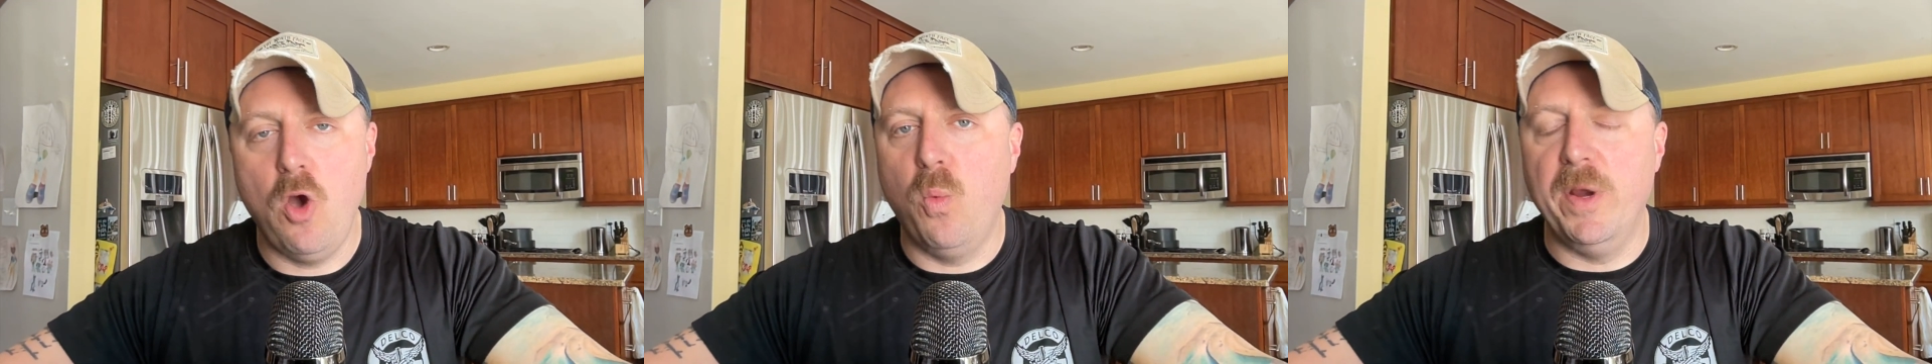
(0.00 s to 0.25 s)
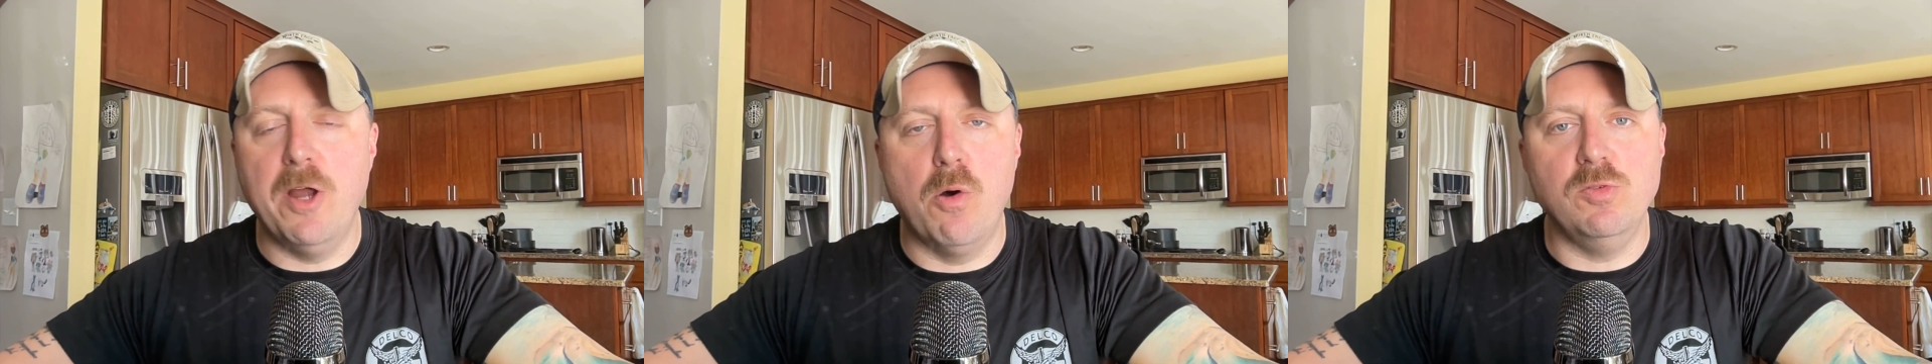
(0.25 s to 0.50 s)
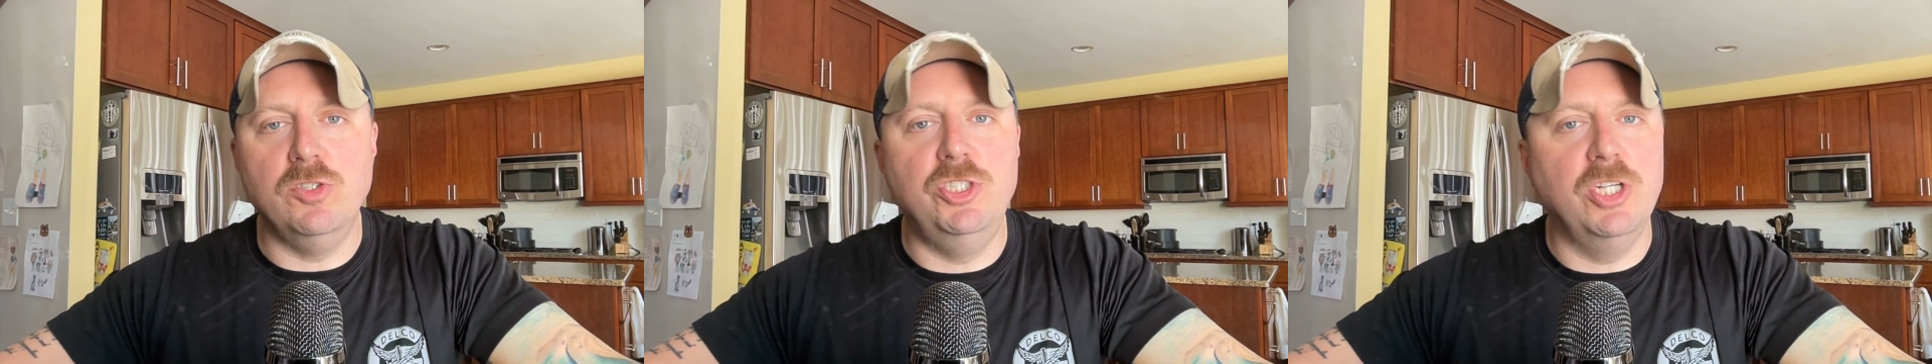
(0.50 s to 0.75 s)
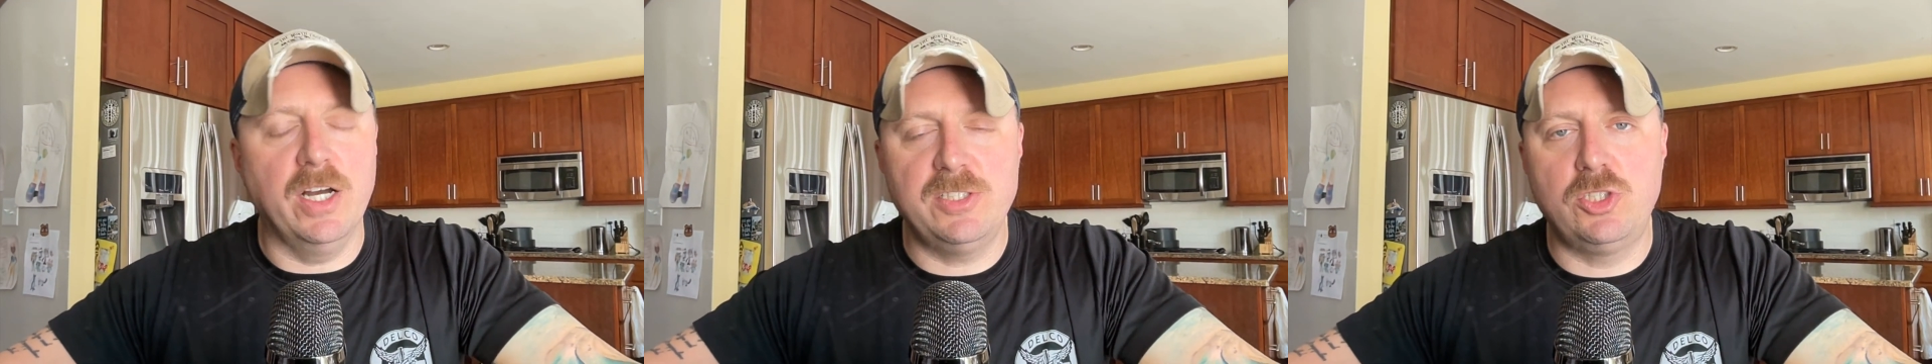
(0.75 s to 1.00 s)
We don't
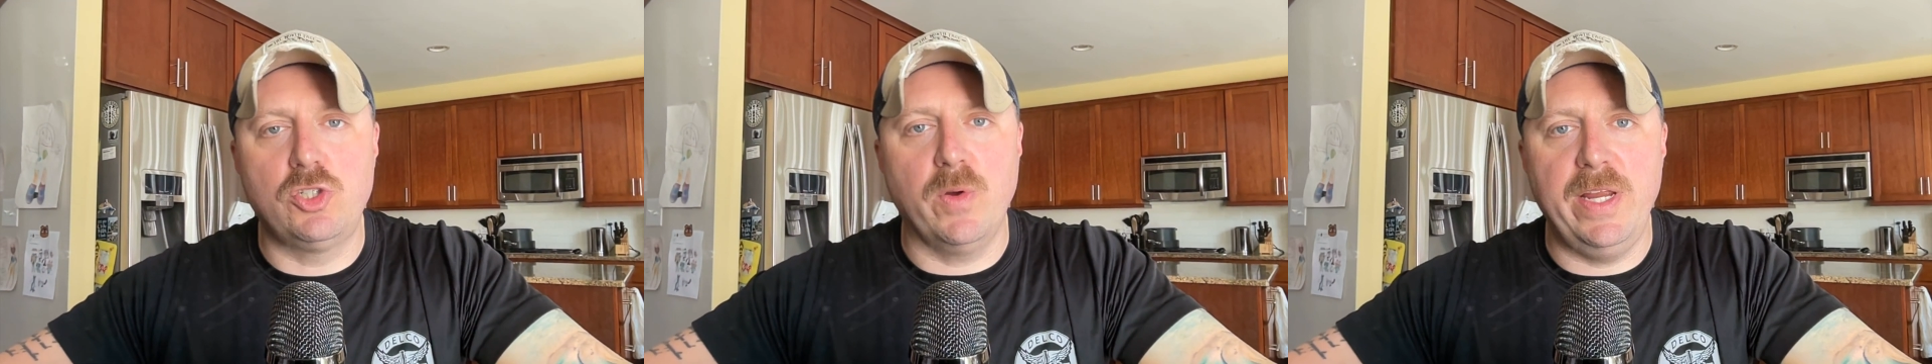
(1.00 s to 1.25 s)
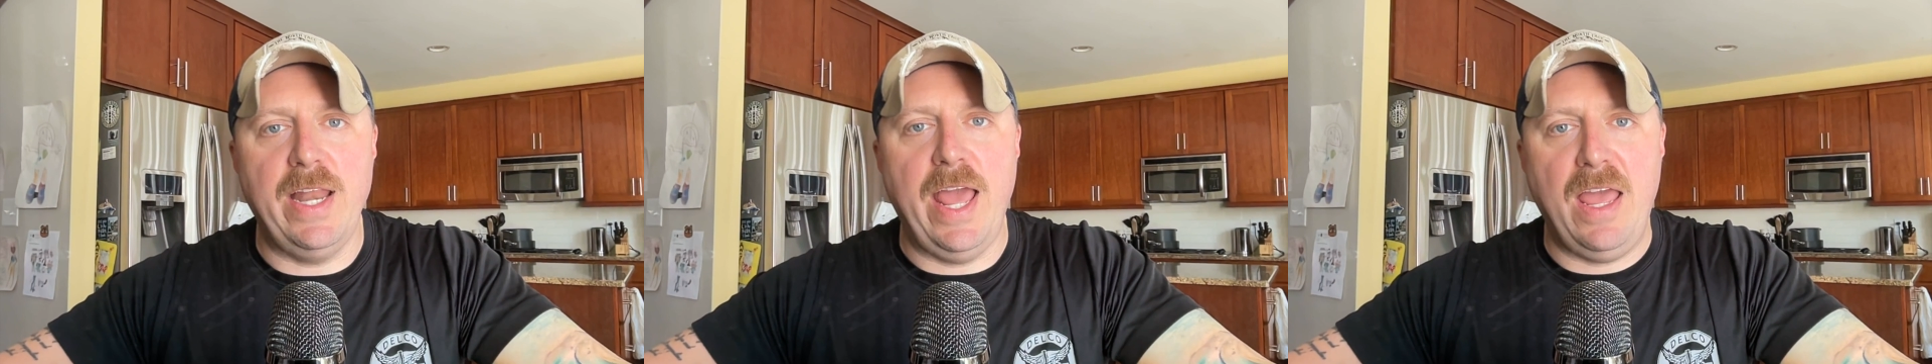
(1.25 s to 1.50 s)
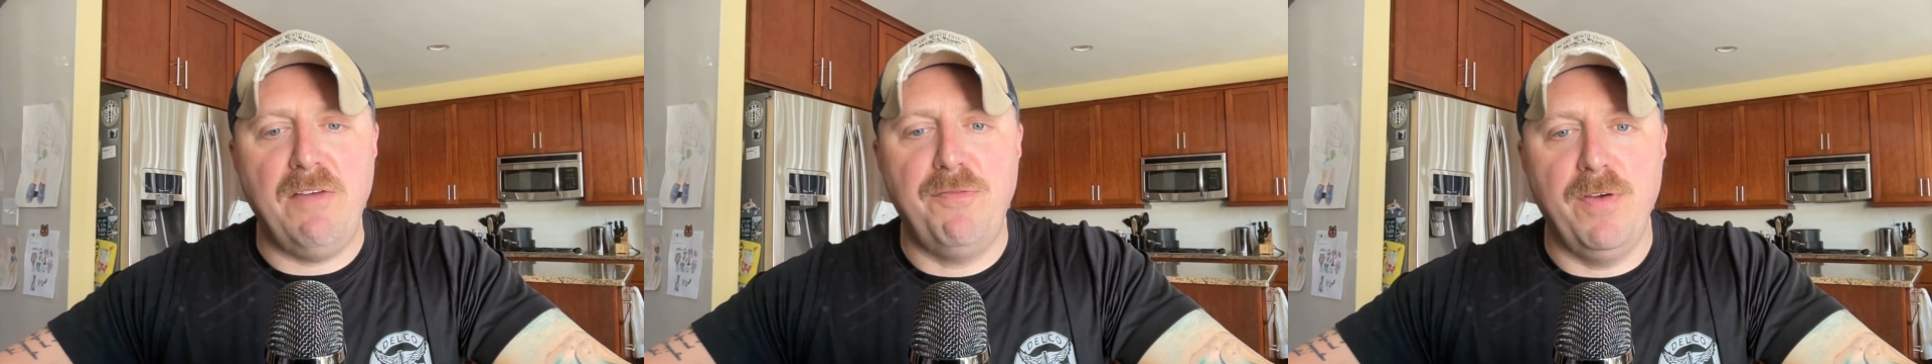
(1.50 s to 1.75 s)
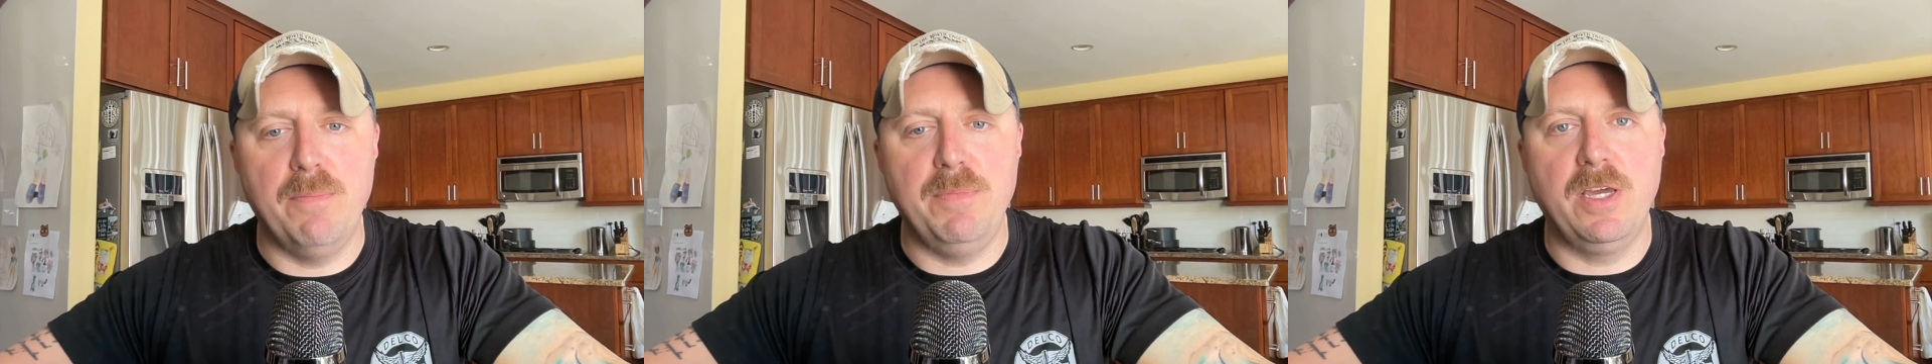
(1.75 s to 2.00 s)
just treat
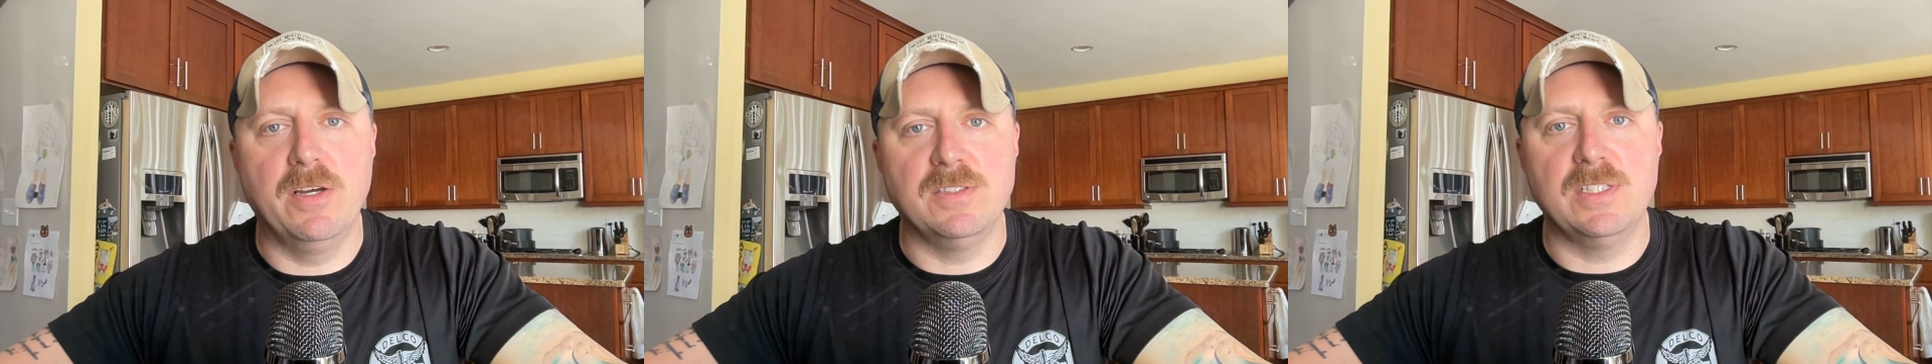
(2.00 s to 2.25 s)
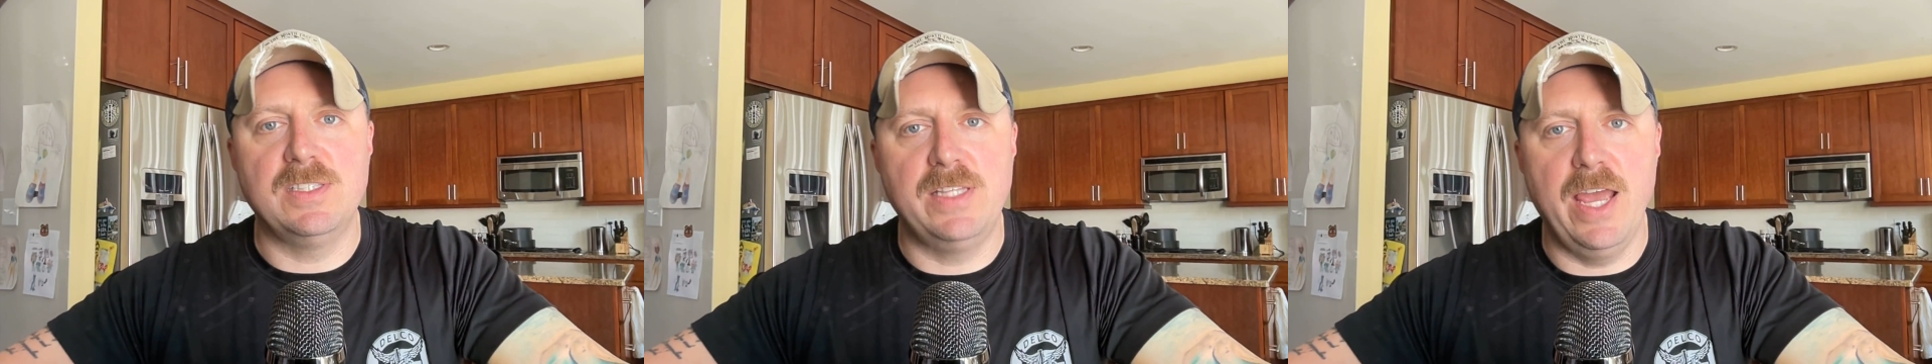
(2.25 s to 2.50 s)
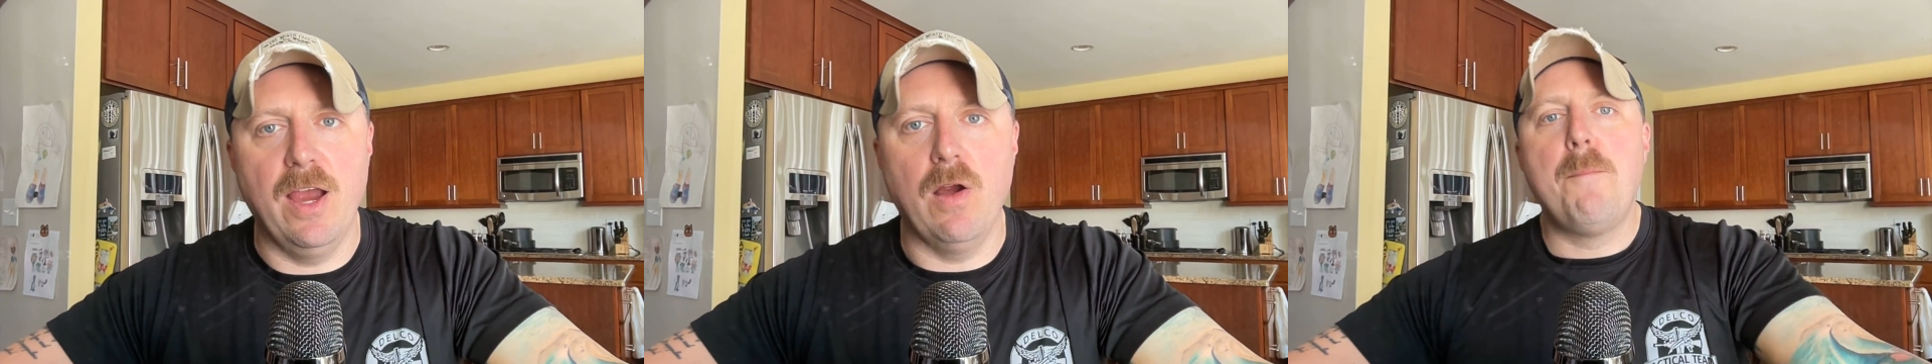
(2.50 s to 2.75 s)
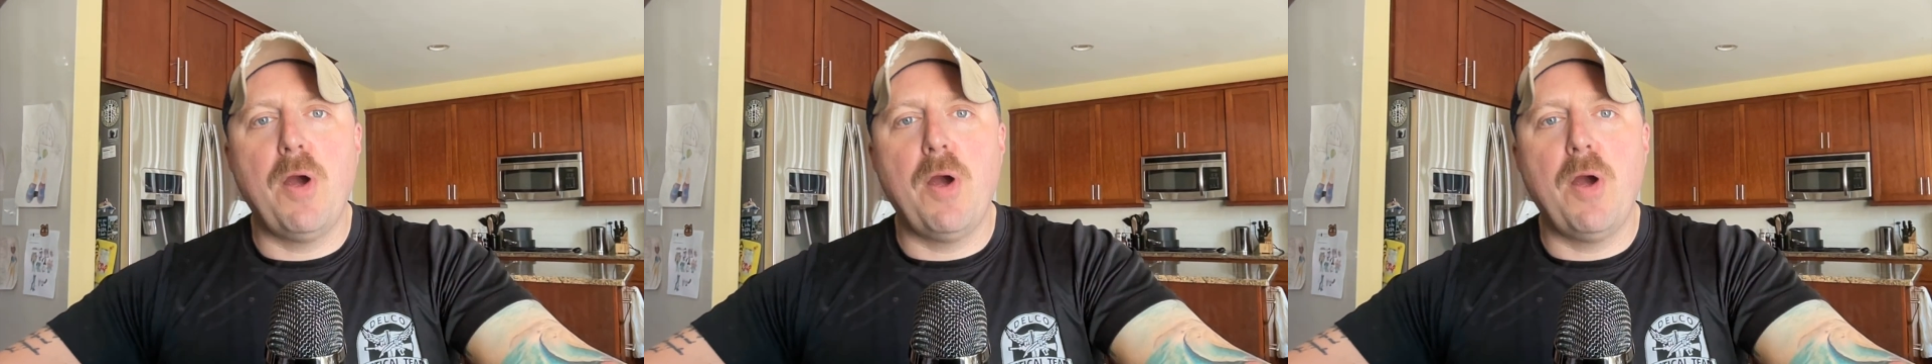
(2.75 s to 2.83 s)
AFib because it's there.